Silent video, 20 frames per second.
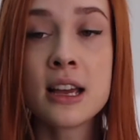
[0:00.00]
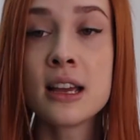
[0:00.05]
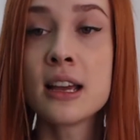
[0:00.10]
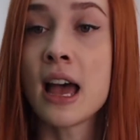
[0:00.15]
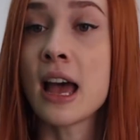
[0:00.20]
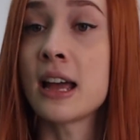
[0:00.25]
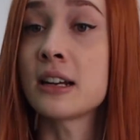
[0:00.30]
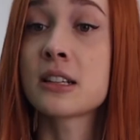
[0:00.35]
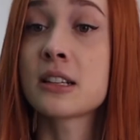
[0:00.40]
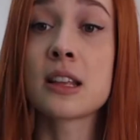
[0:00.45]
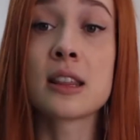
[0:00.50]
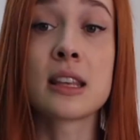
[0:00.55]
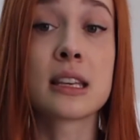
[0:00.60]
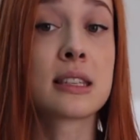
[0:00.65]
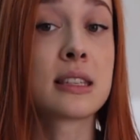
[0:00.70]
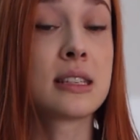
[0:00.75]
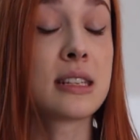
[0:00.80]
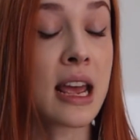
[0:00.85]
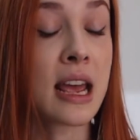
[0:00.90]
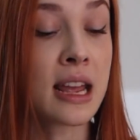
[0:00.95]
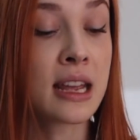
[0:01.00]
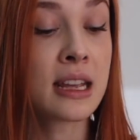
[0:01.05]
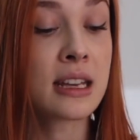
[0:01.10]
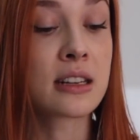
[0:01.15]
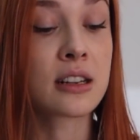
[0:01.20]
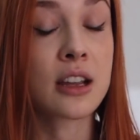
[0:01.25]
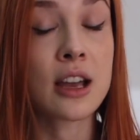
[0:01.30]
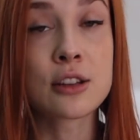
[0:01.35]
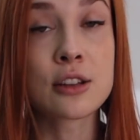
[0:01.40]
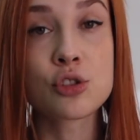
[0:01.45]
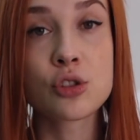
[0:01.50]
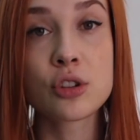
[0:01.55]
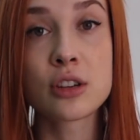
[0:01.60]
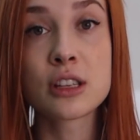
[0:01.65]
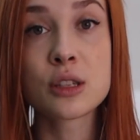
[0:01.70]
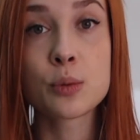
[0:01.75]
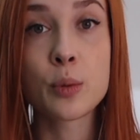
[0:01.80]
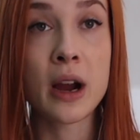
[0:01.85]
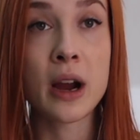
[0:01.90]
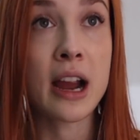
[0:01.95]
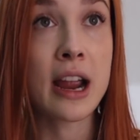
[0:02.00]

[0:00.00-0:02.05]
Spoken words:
and to this day in countries where